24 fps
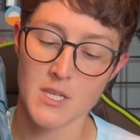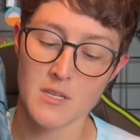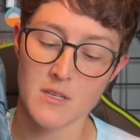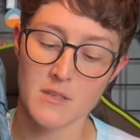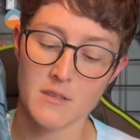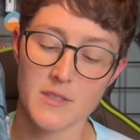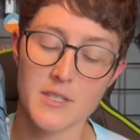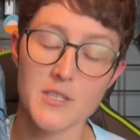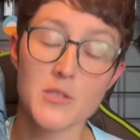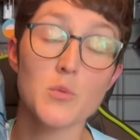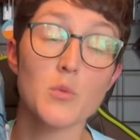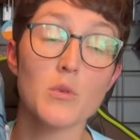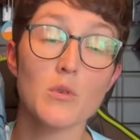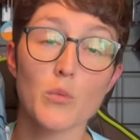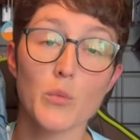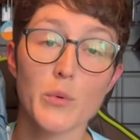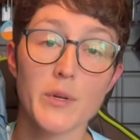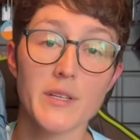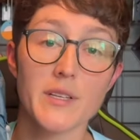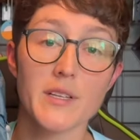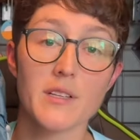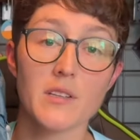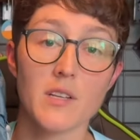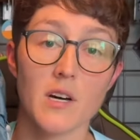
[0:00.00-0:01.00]
These were
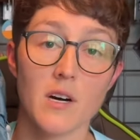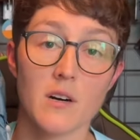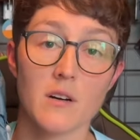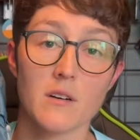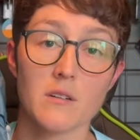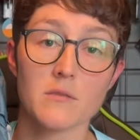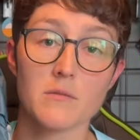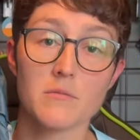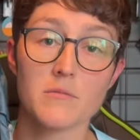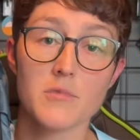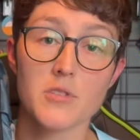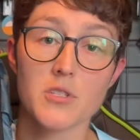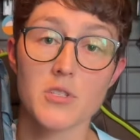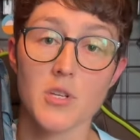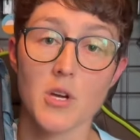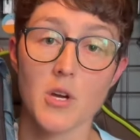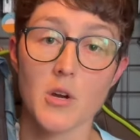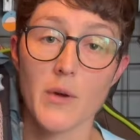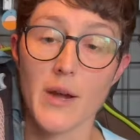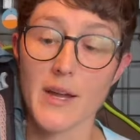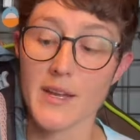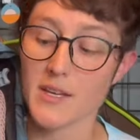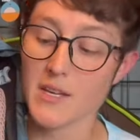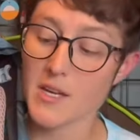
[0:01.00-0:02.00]
really long, so
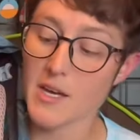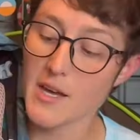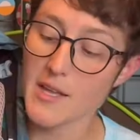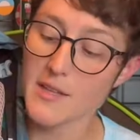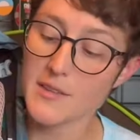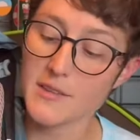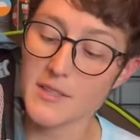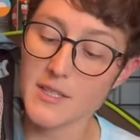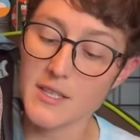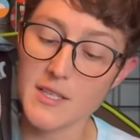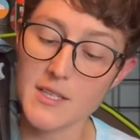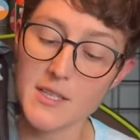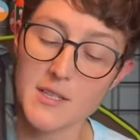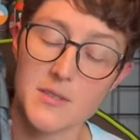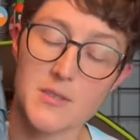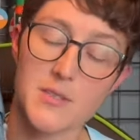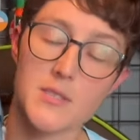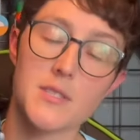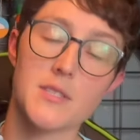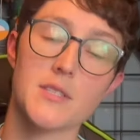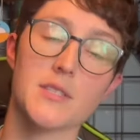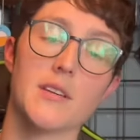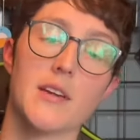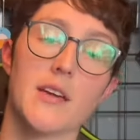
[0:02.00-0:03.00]
I cut
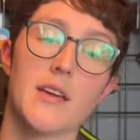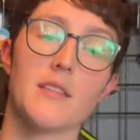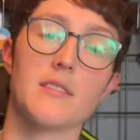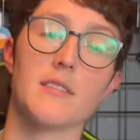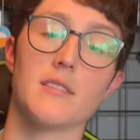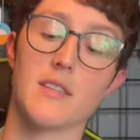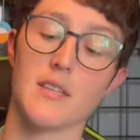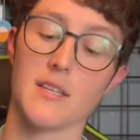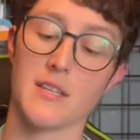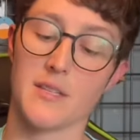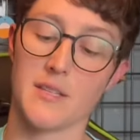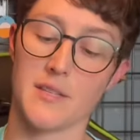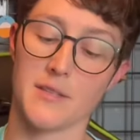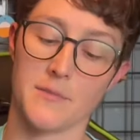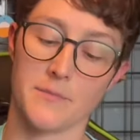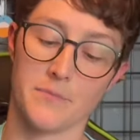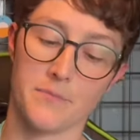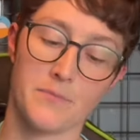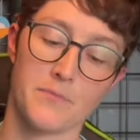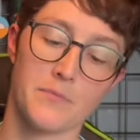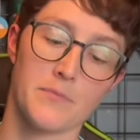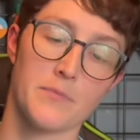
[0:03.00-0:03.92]
these and then